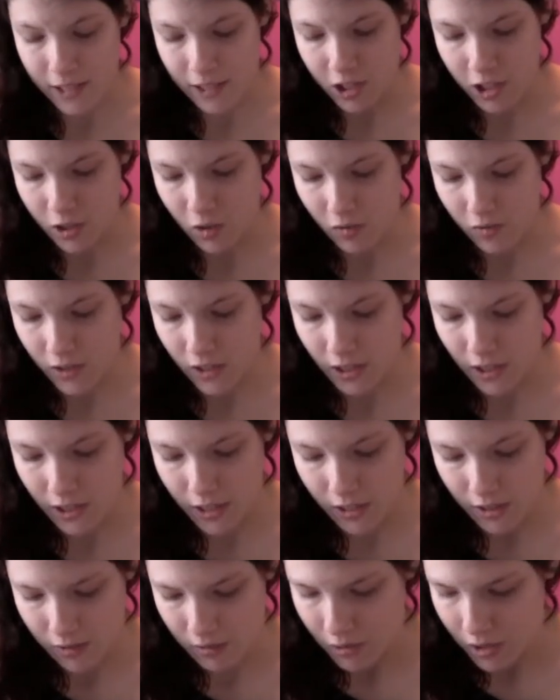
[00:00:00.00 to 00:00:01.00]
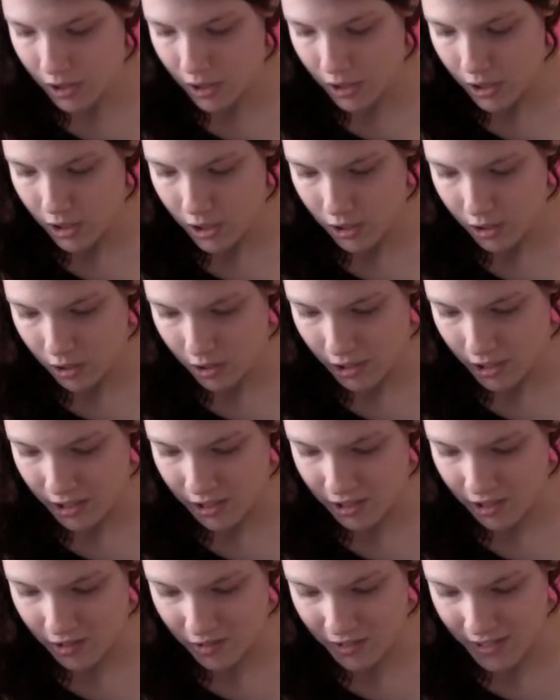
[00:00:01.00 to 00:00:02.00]
I just don't feel like
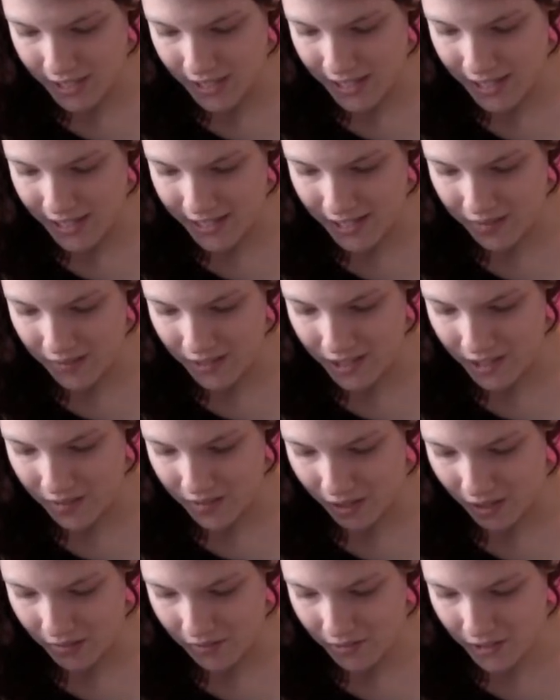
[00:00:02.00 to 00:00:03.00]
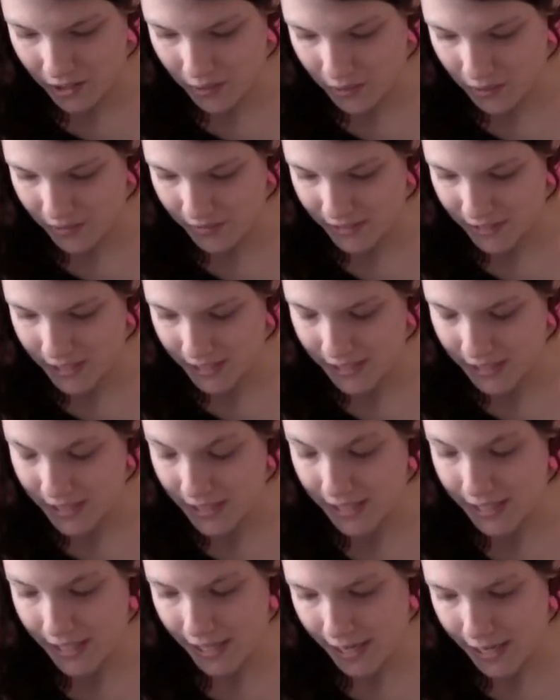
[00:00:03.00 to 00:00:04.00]
looking through it again, even though I really want to read this
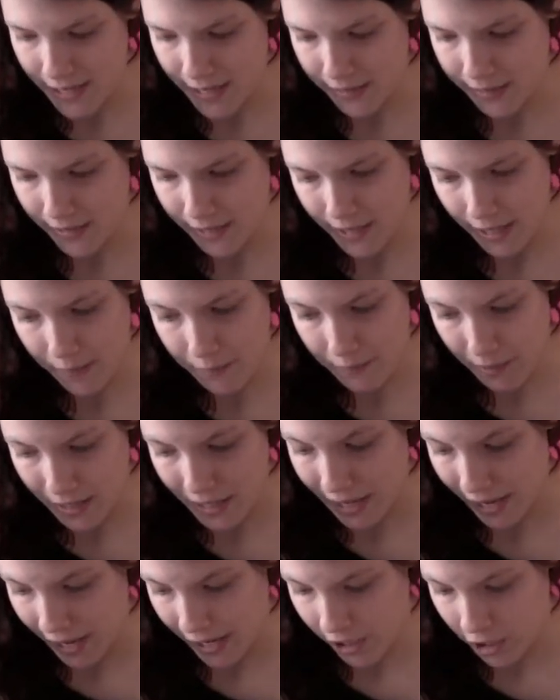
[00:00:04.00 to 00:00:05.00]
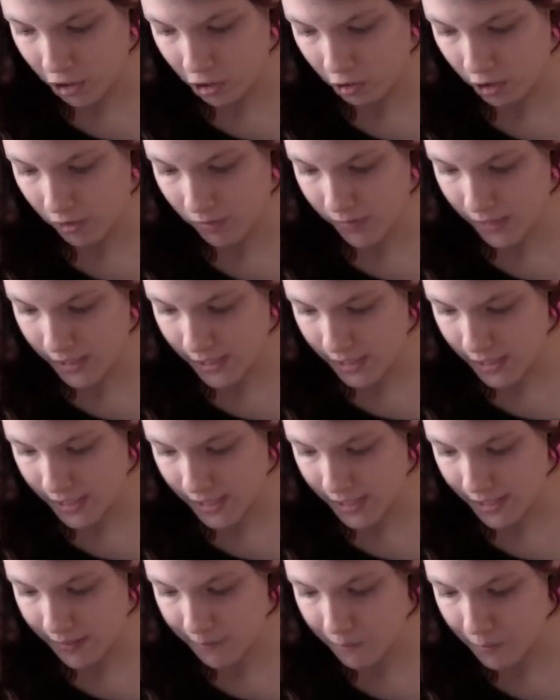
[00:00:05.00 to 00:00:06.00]
again. I think I might actually read it
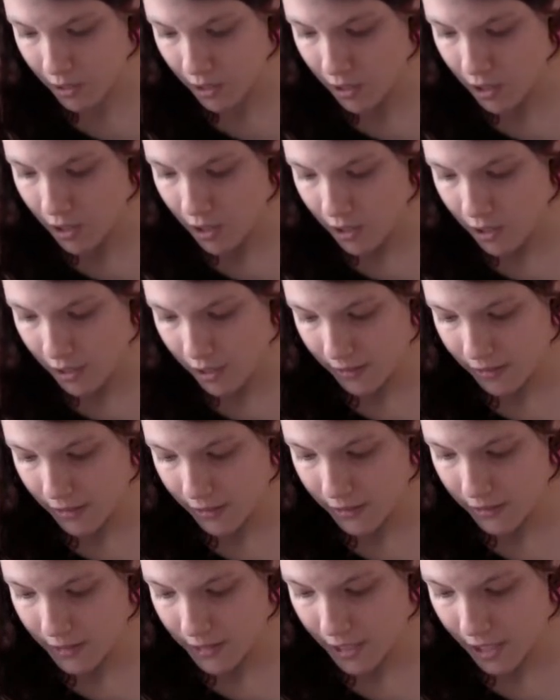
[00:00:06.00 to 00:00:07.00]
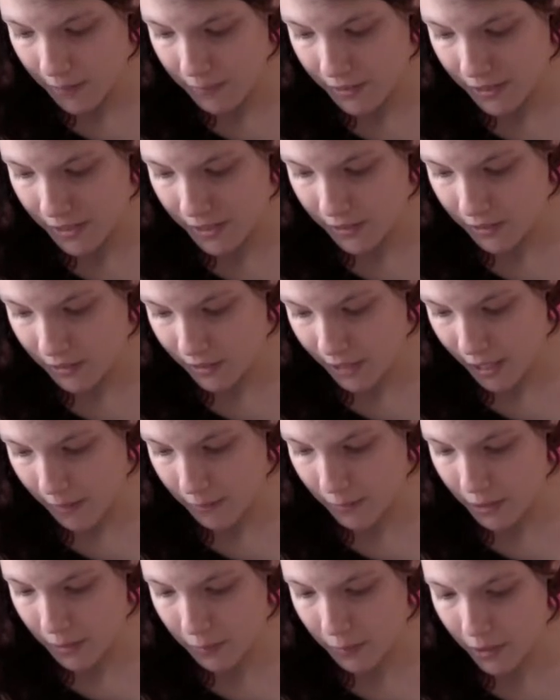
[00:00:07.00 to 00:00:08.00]
again another time. This is a
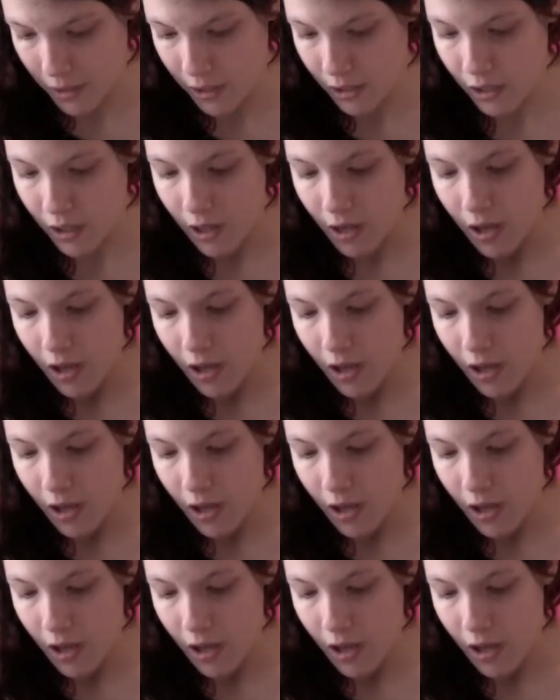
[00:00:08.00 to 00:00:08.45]
library book.